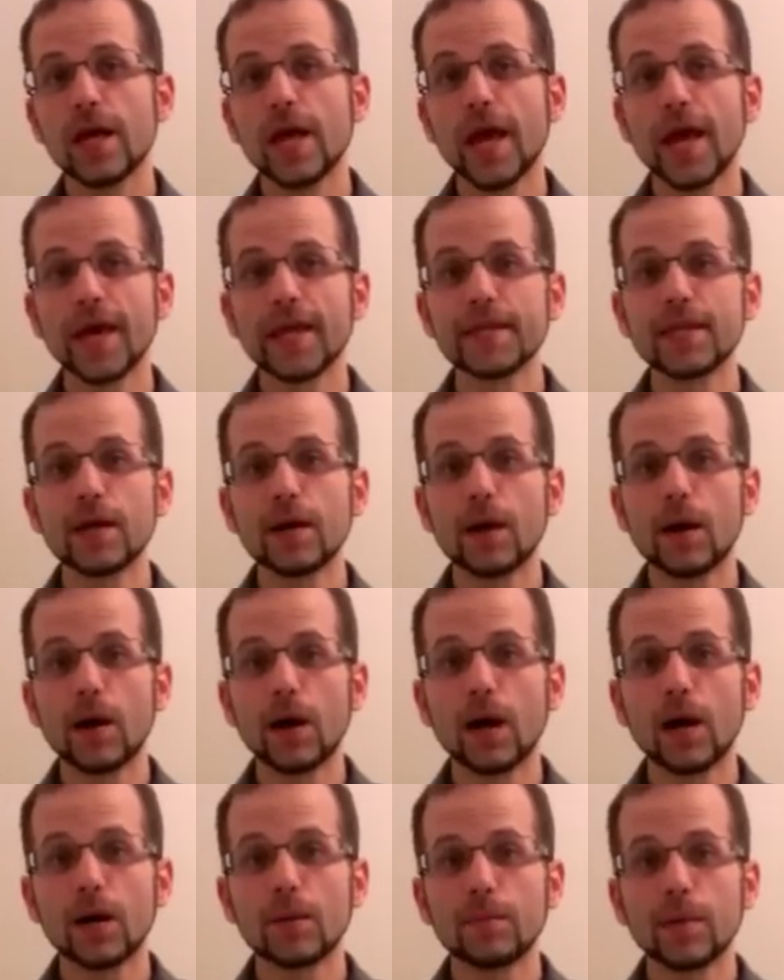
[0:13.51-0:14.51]
and
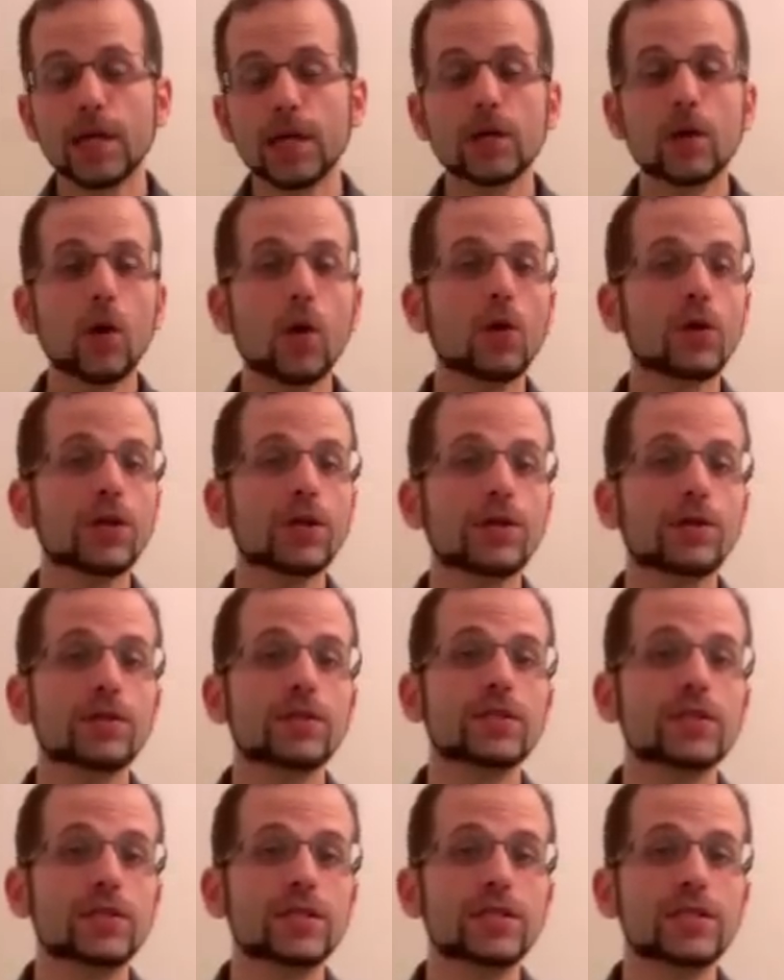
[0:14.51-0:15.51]
uh, my goal here
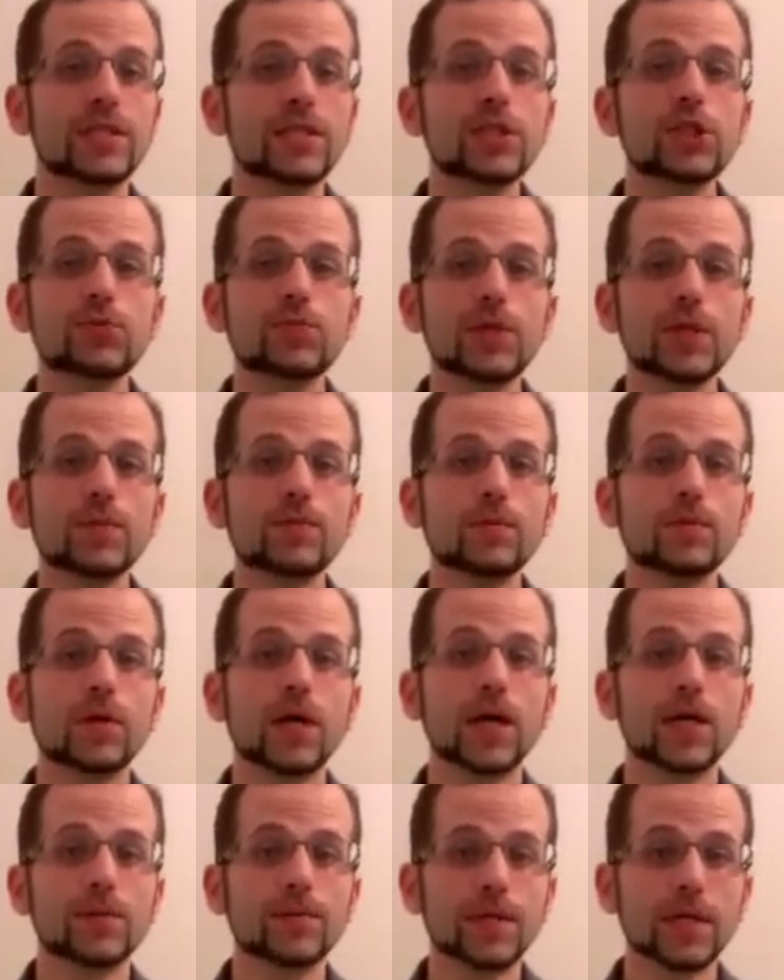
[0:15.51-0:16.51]
is to teach people
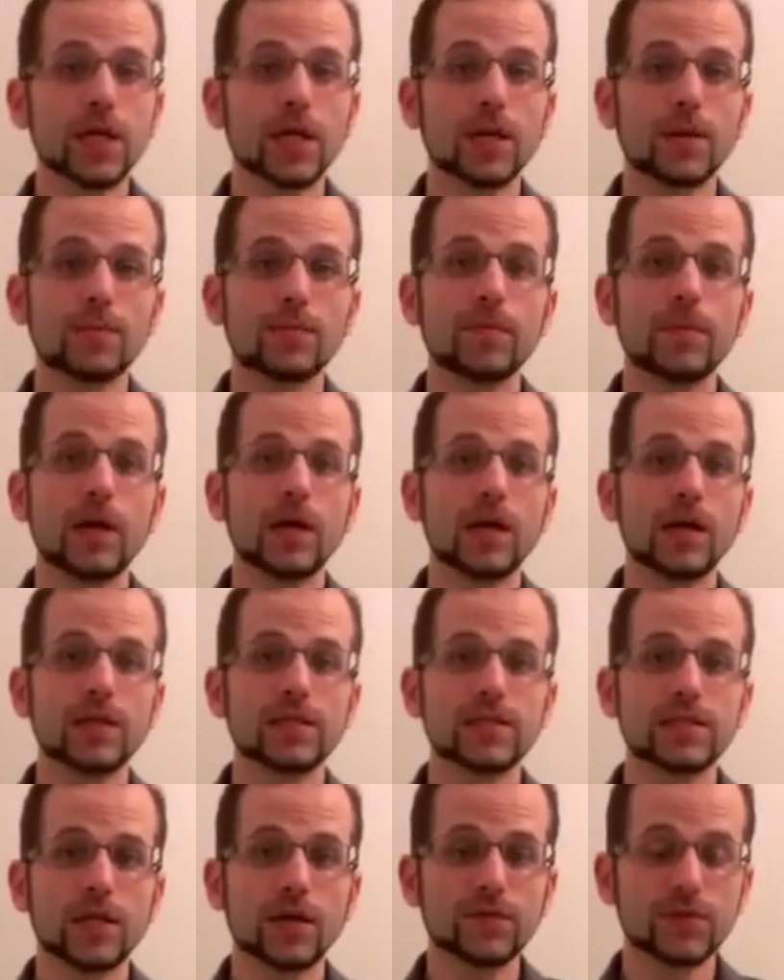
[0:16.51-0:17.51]
how to become uh,
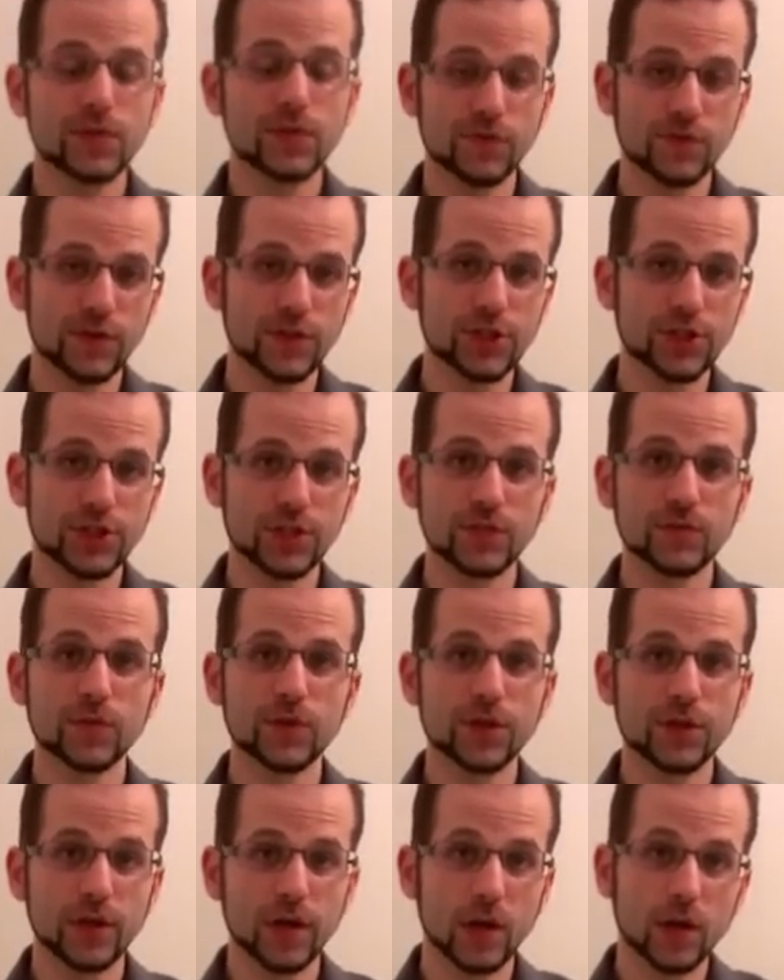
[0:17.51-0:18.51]
self-sufficient
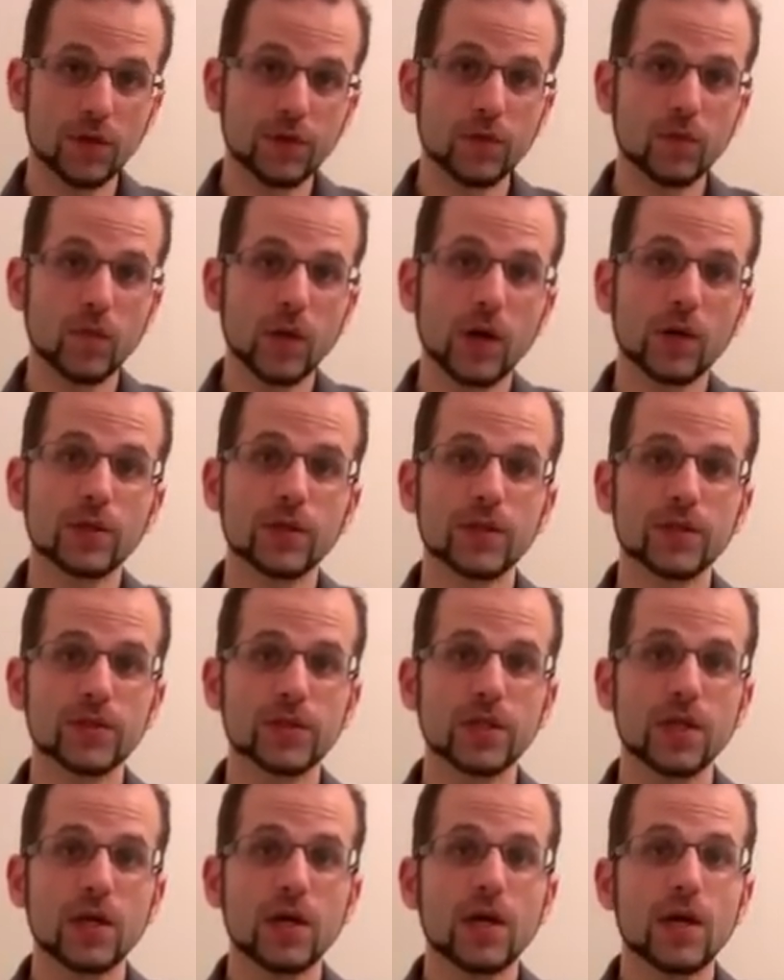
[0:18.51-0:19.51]
with their health and
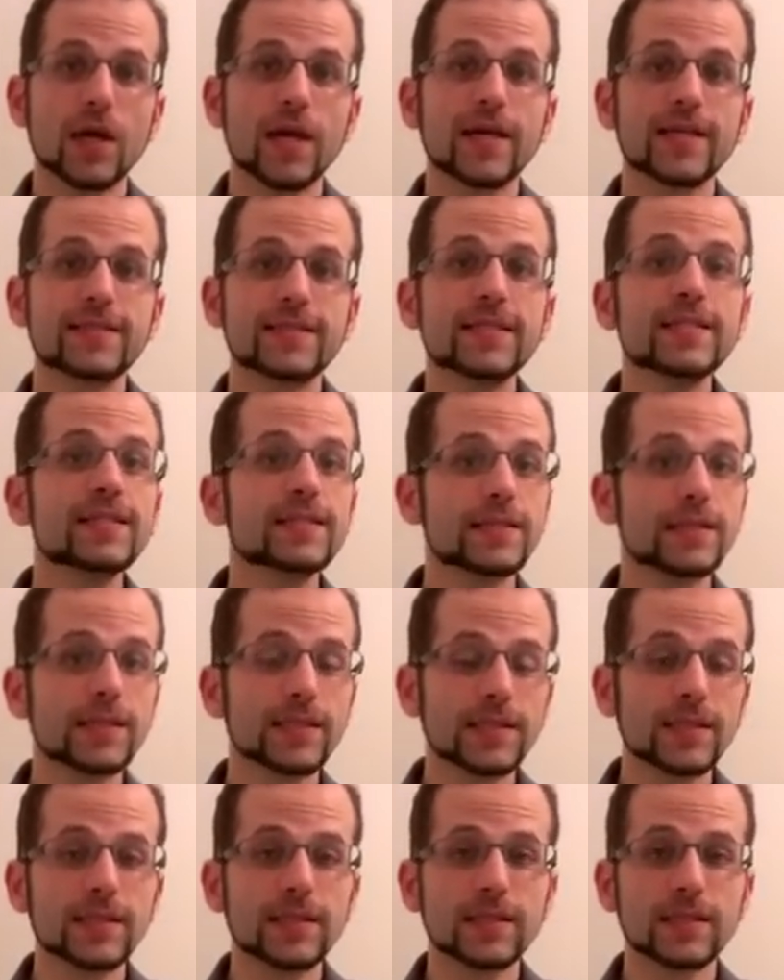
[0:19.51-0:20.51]
wellness as
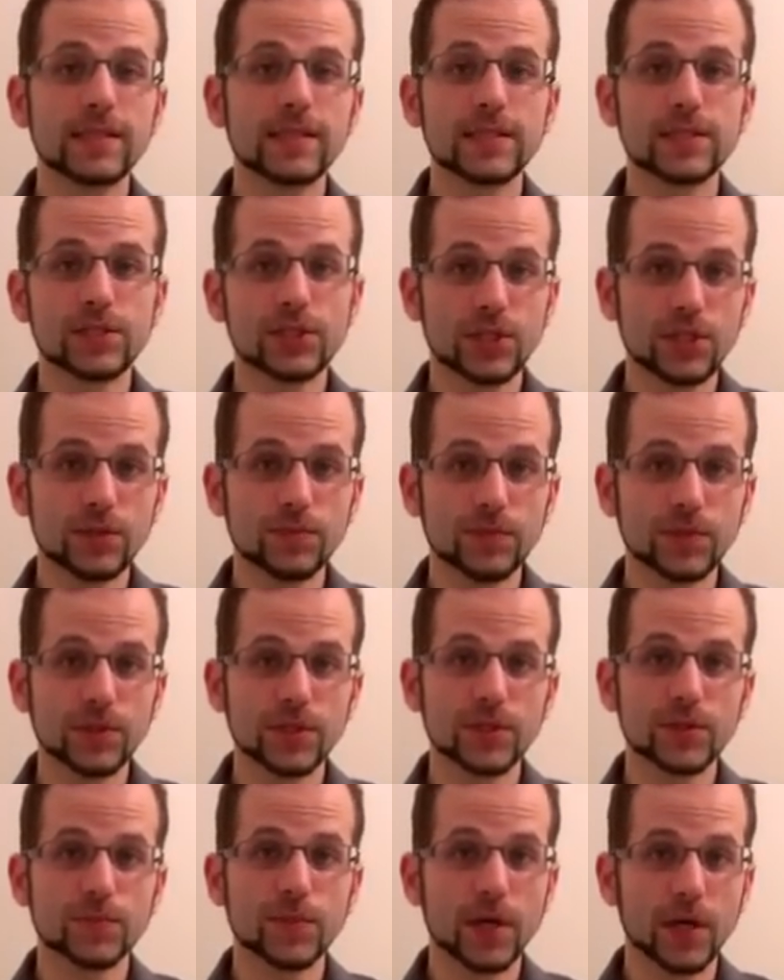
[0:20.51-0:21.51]
easily and as
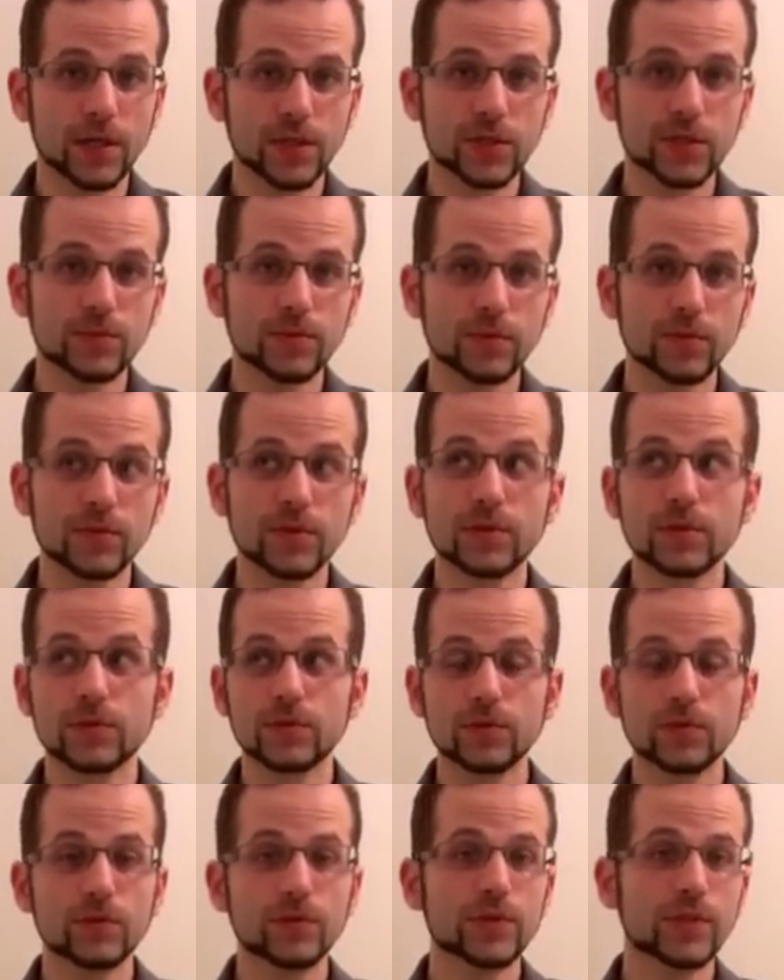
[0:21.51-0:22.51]
cheaply as possible with the
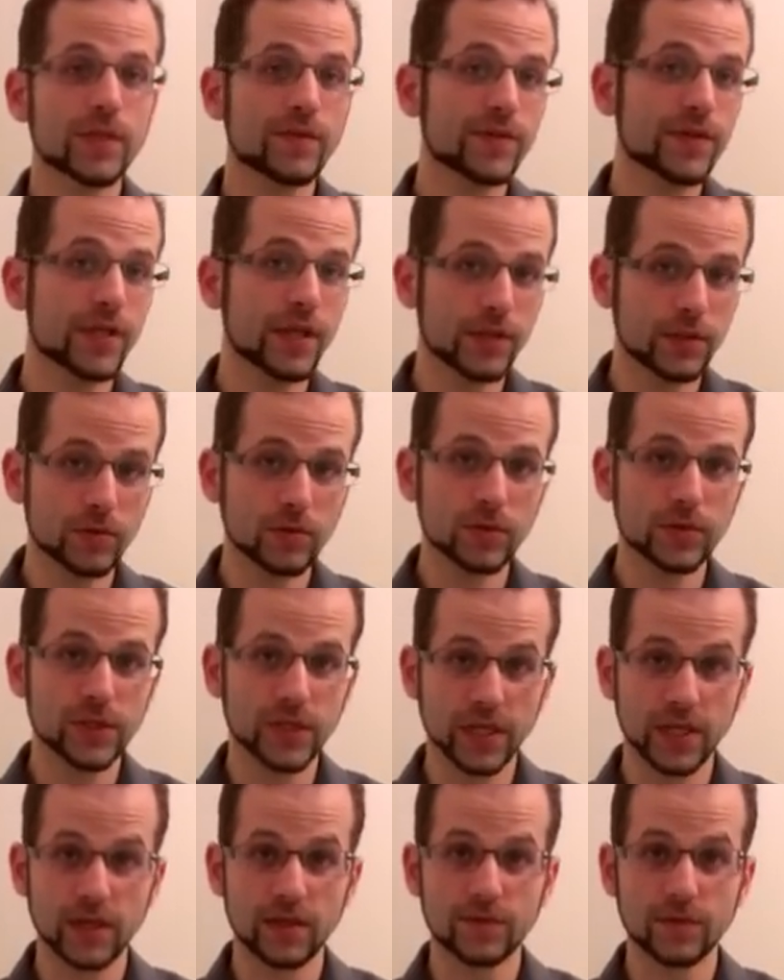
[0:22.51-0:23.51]
tools, everyday tools
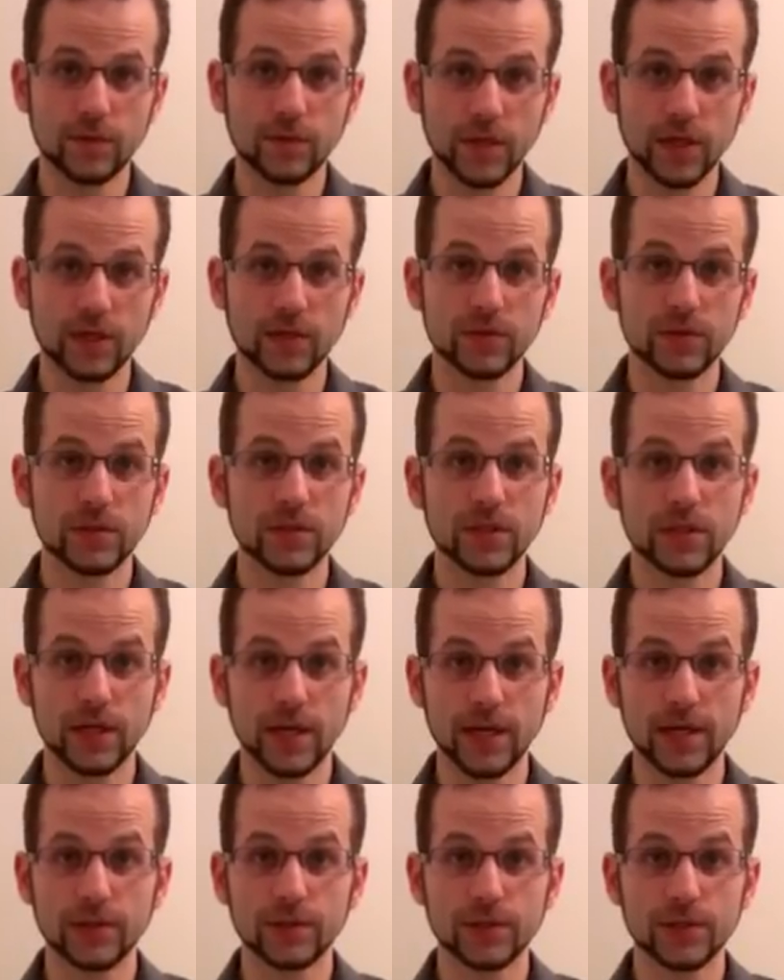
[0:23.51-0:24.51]
they have around their
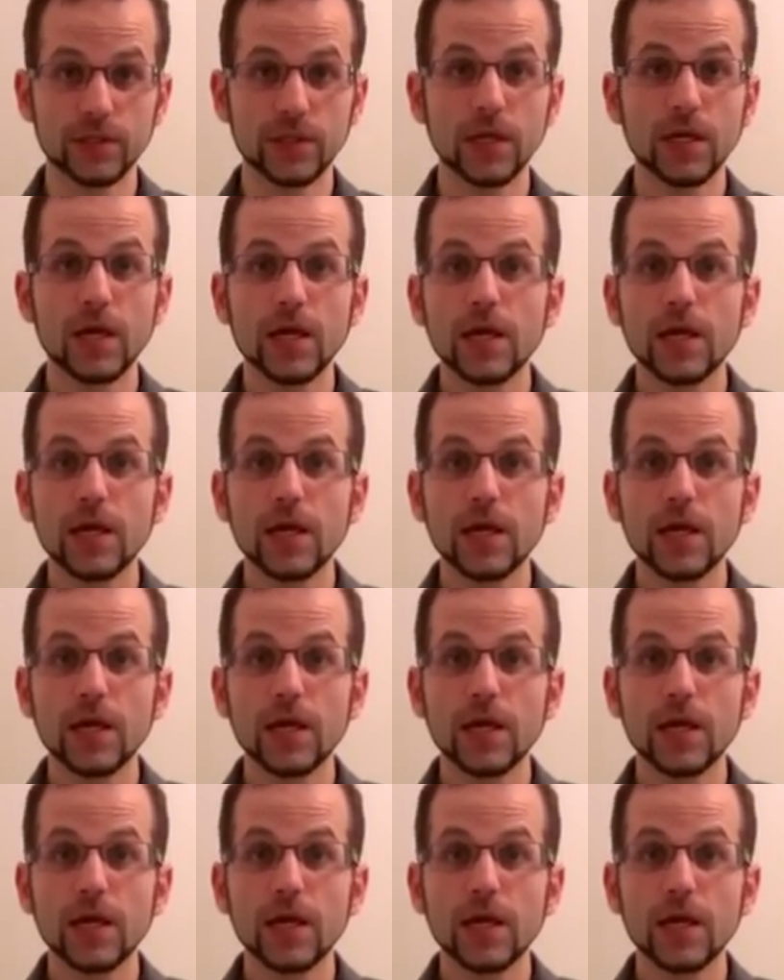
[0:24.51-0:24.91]
house.